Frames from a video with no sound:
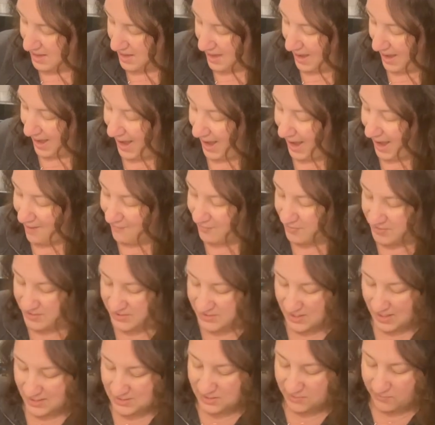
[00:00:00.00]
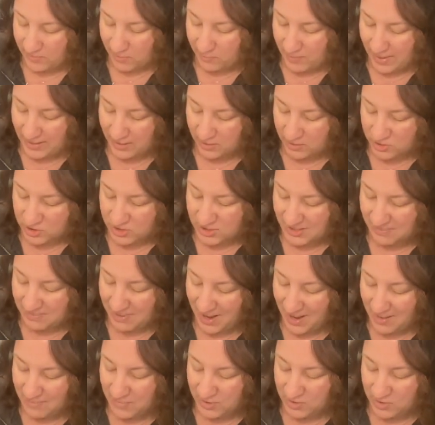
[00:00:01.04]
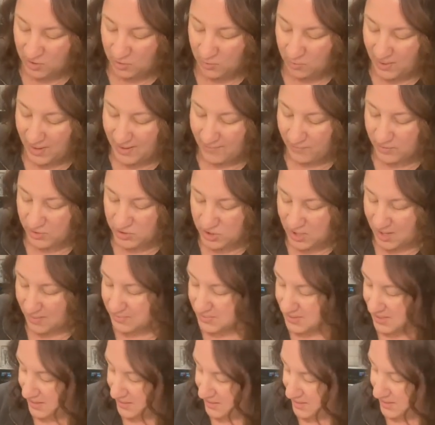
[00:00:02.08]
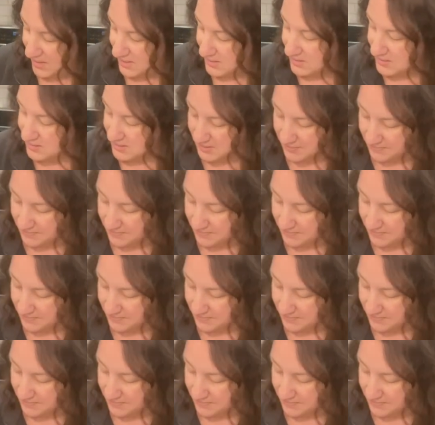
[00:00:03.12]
a half of the size of our regular sheet pan, but they're great for jobs like this.